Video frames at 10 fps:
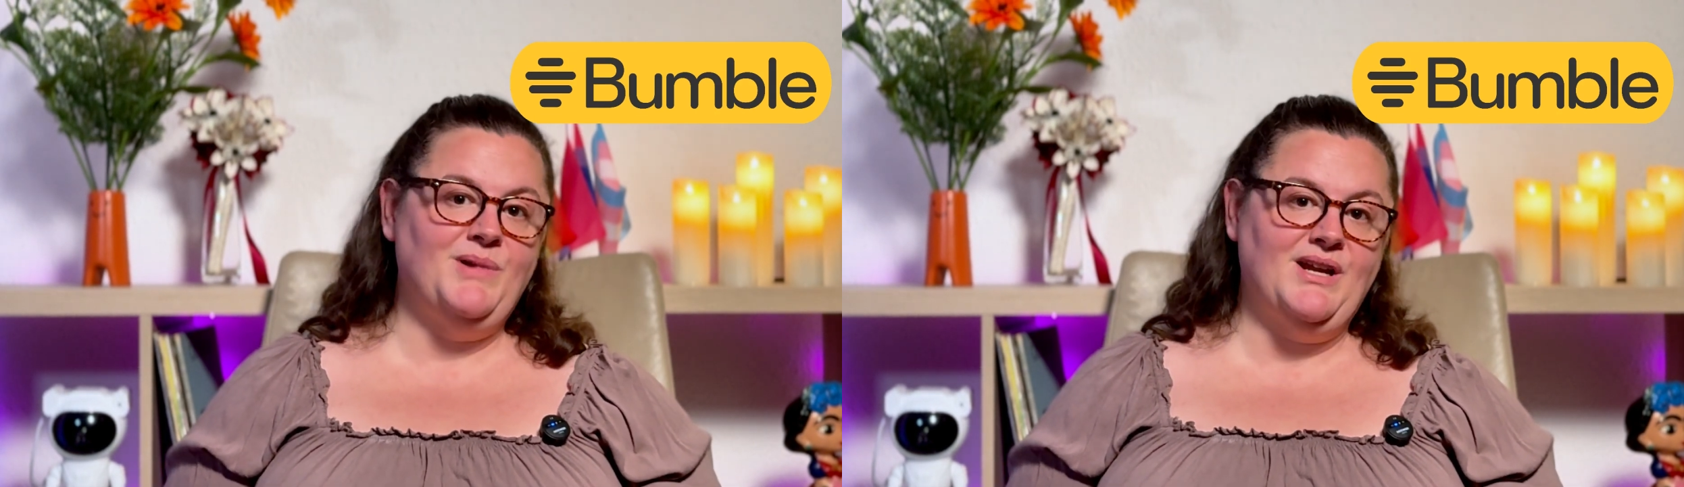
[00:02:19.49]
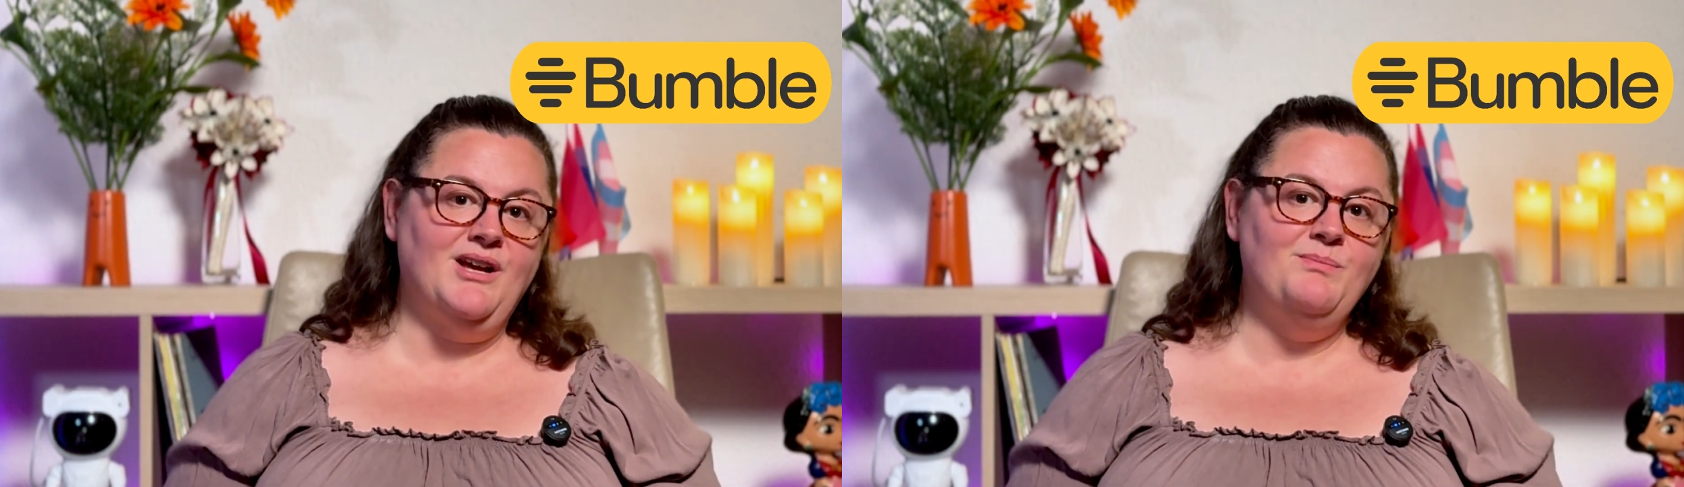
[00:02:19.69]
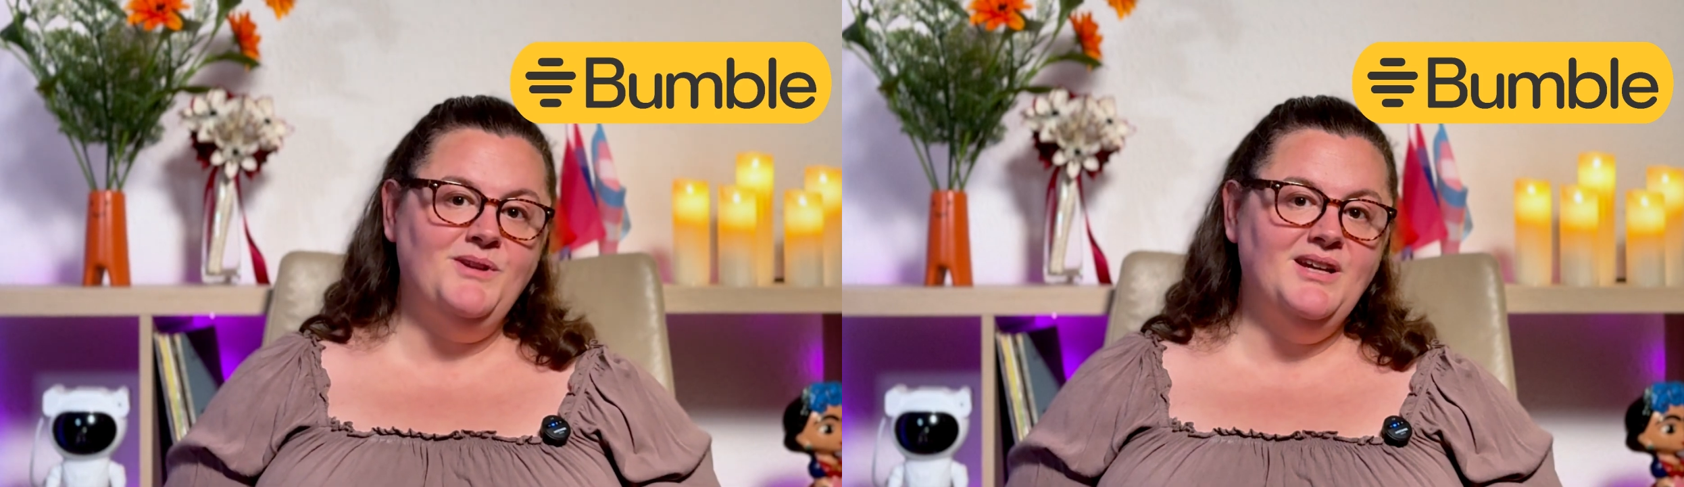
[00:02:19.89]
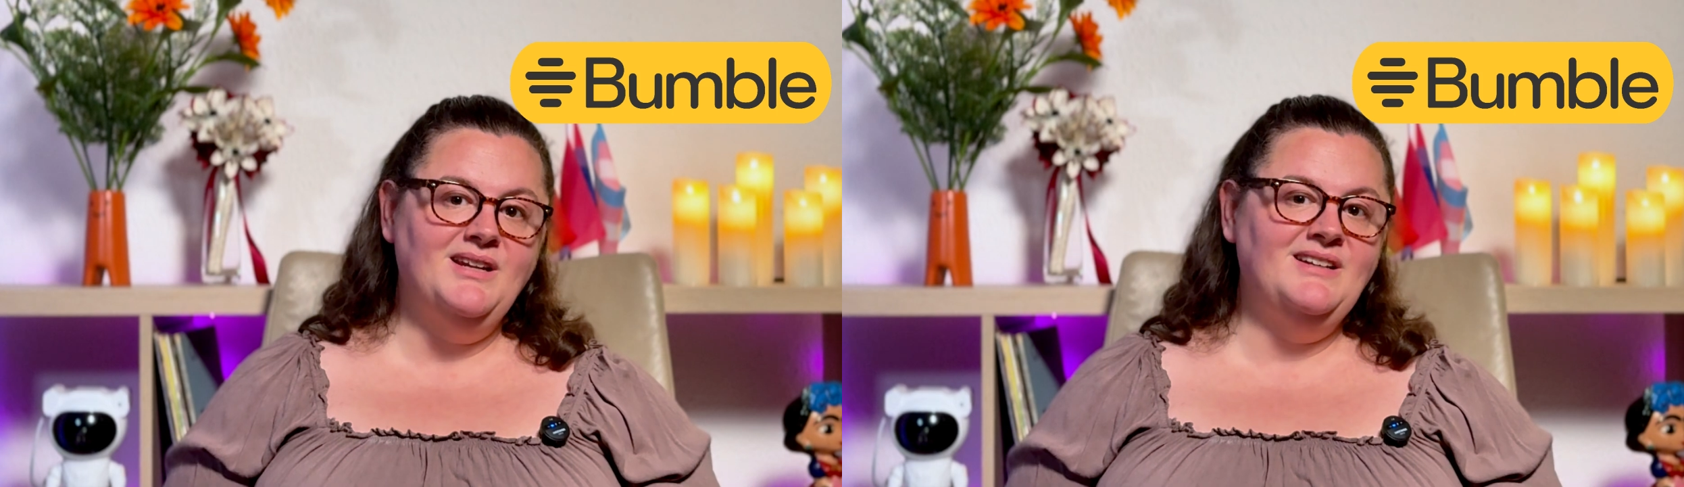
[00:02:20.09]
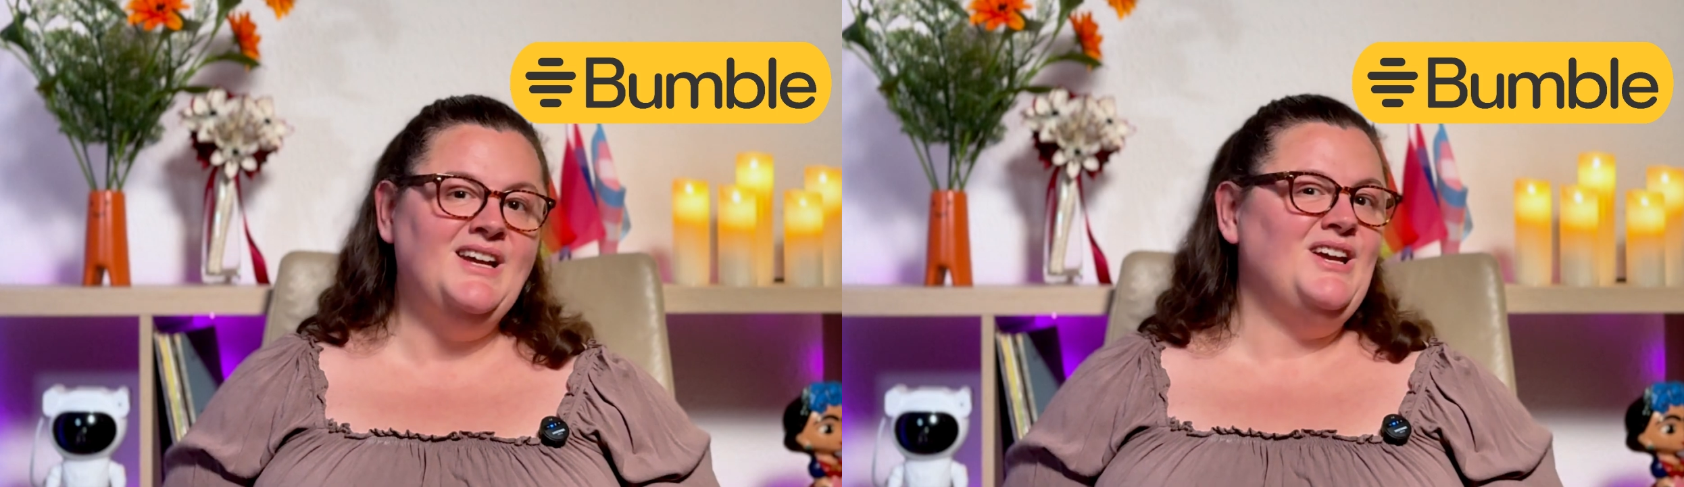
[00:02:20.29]
pickup
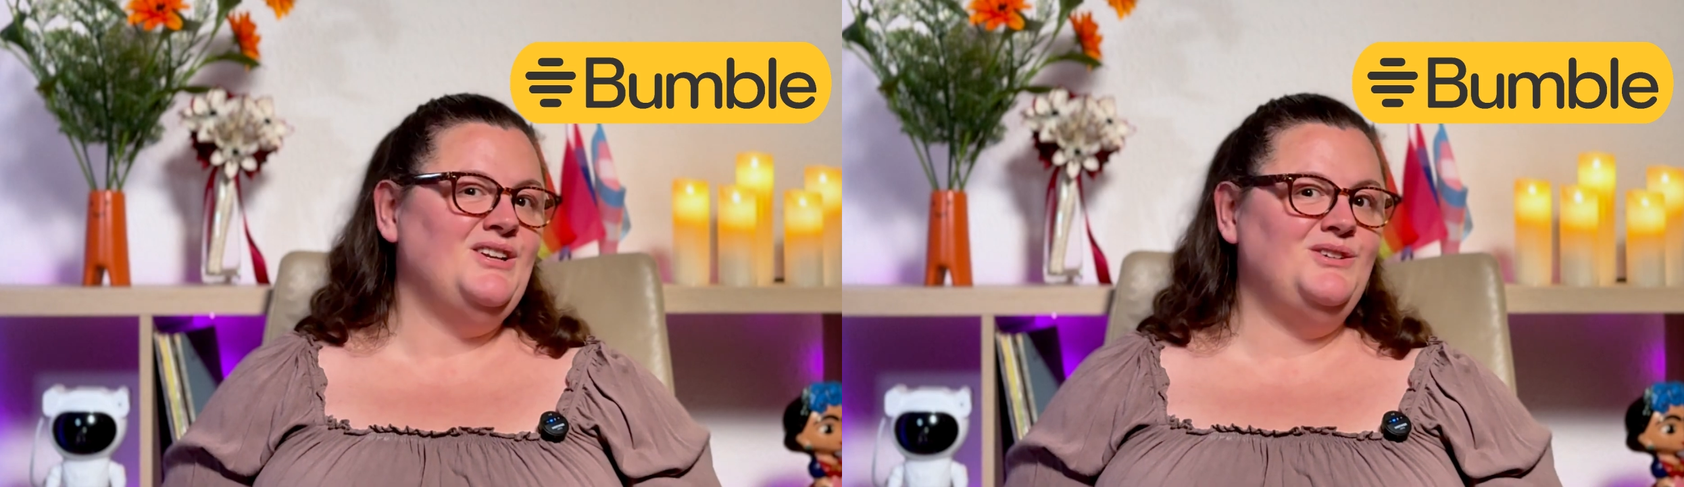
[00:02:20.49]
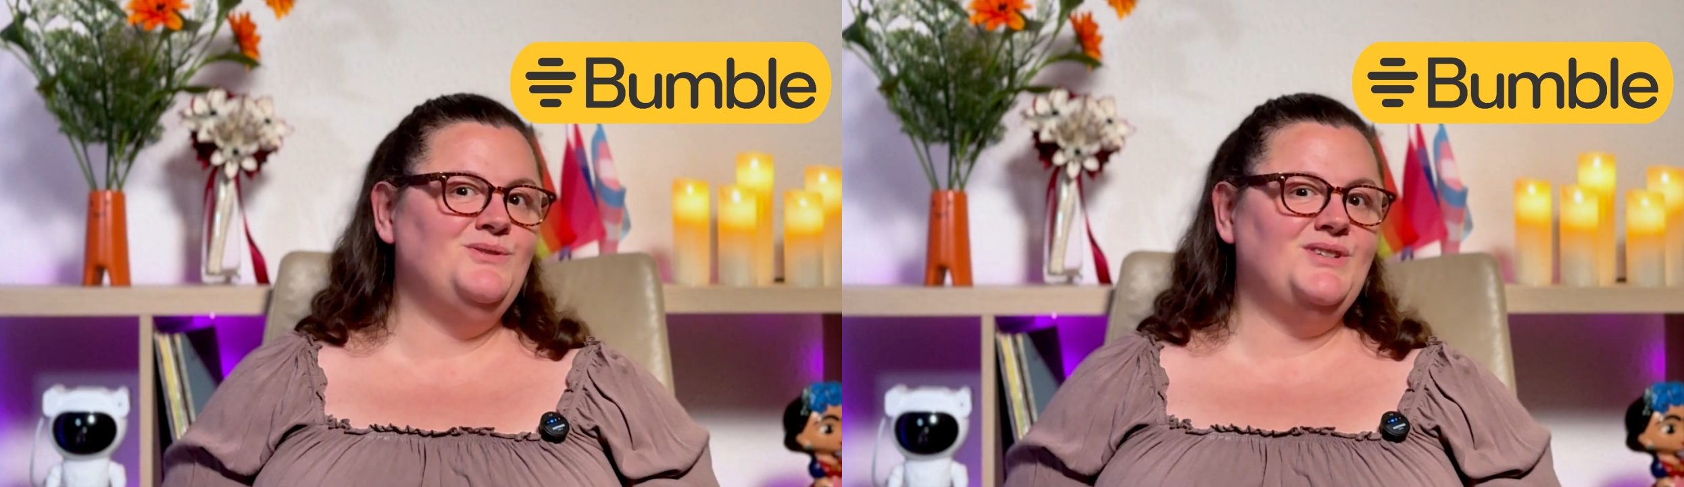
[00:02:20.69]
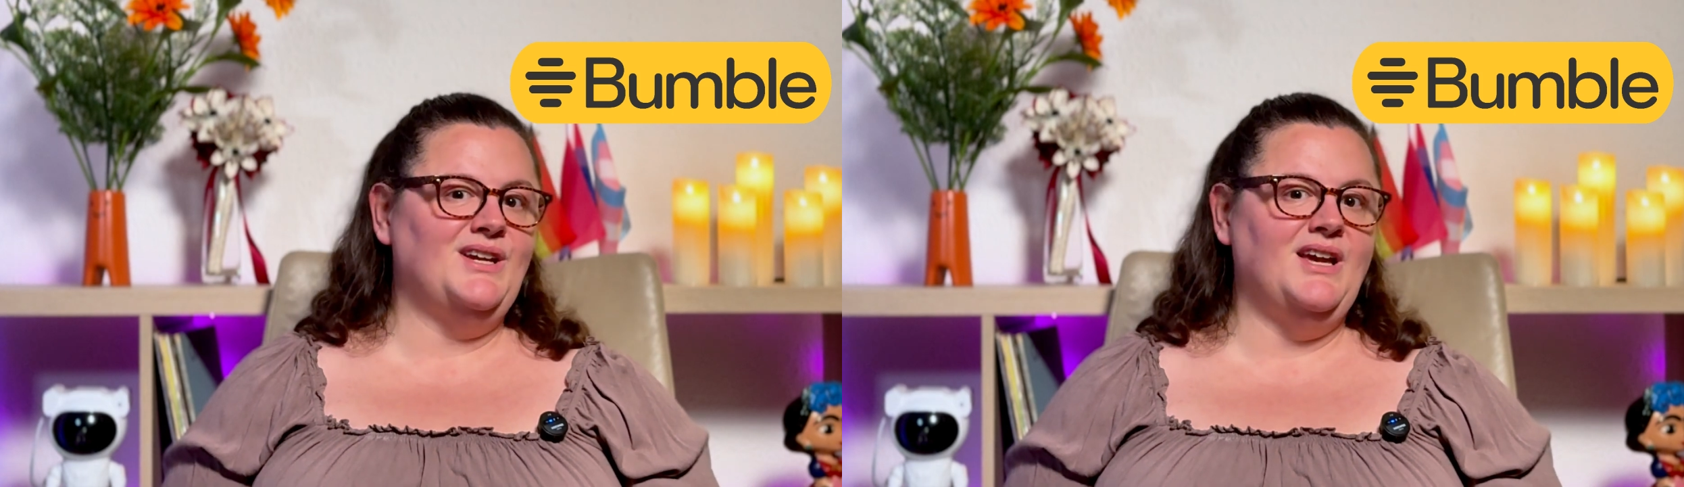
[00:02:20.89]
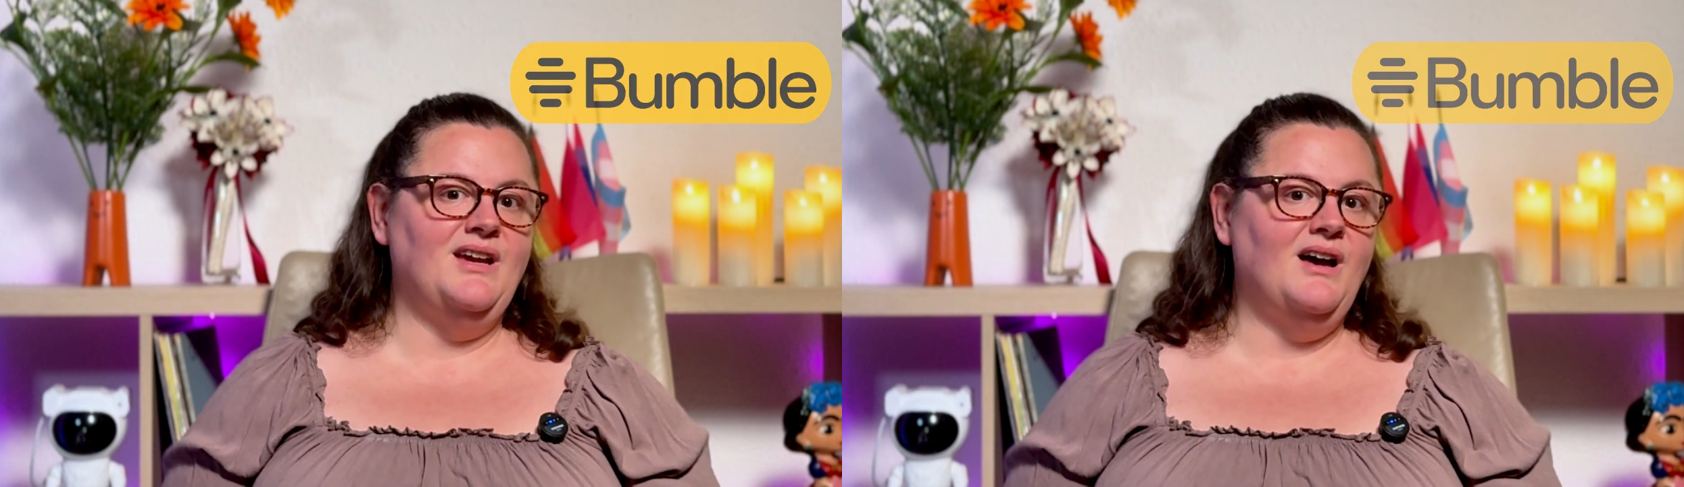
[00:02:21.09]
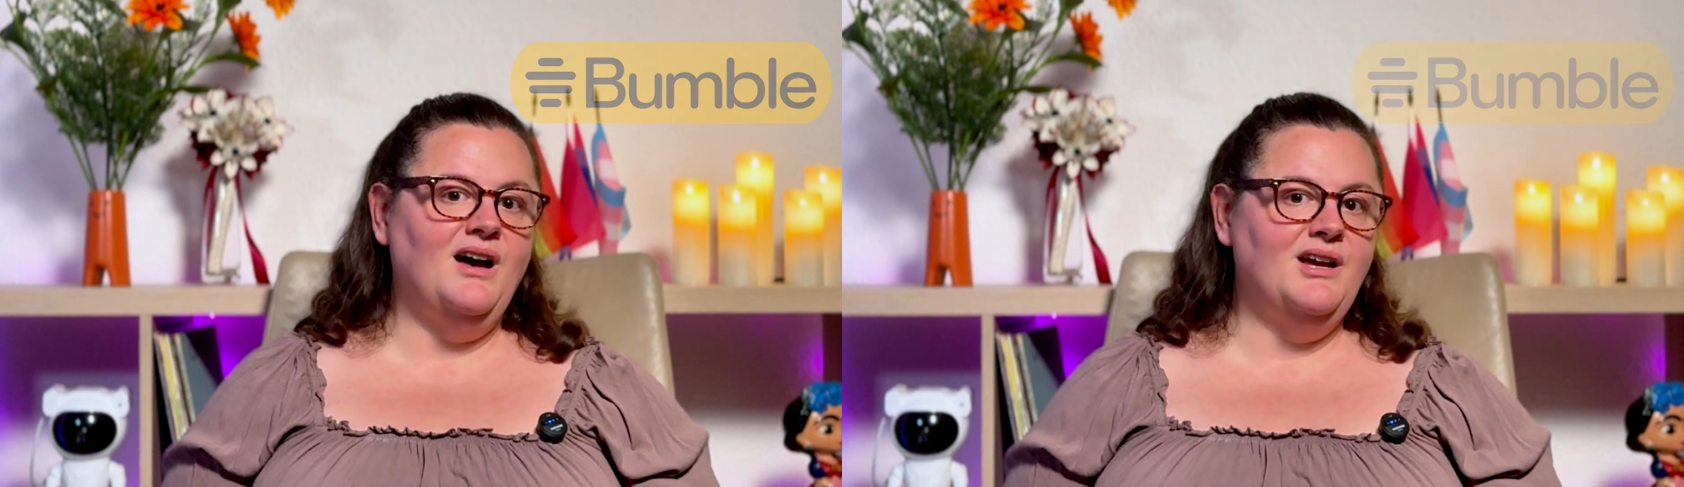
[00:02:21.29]
line using
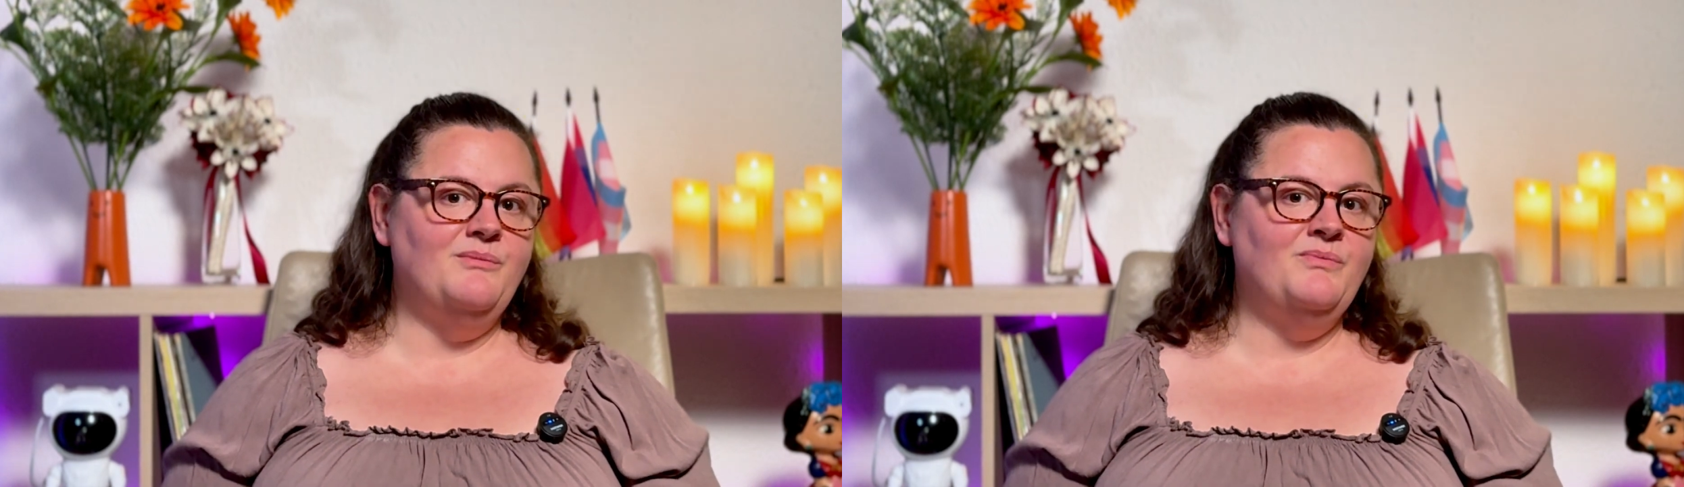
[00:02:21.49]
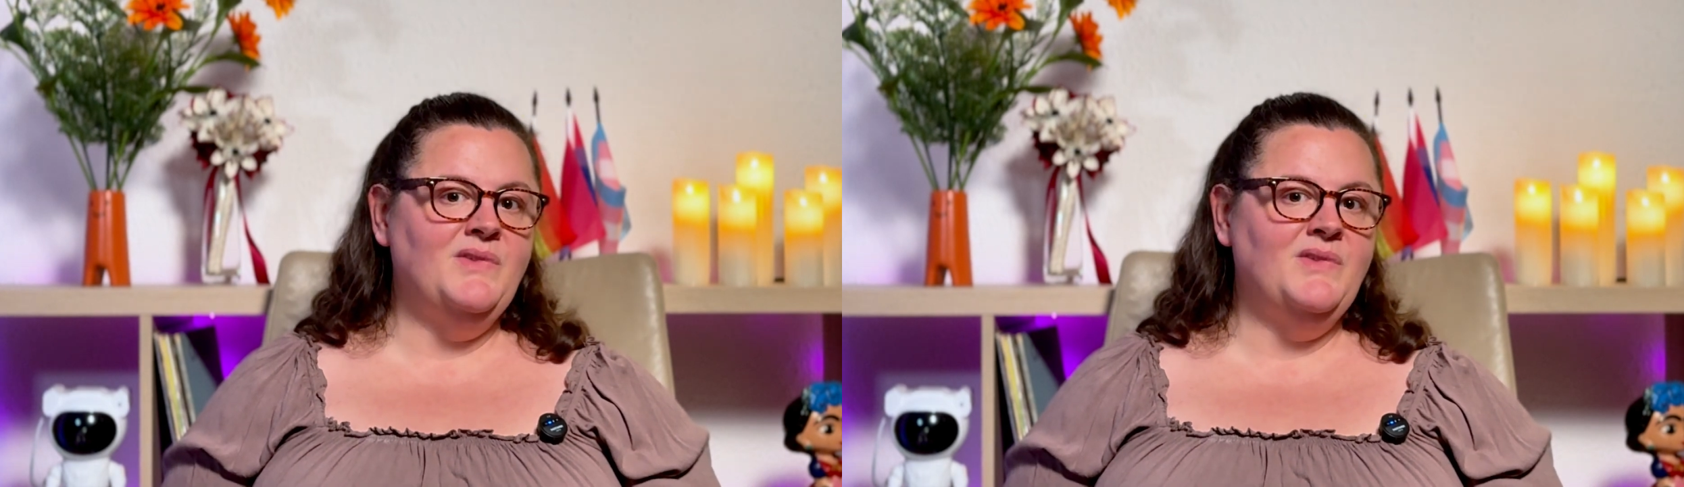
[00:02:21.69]
AI.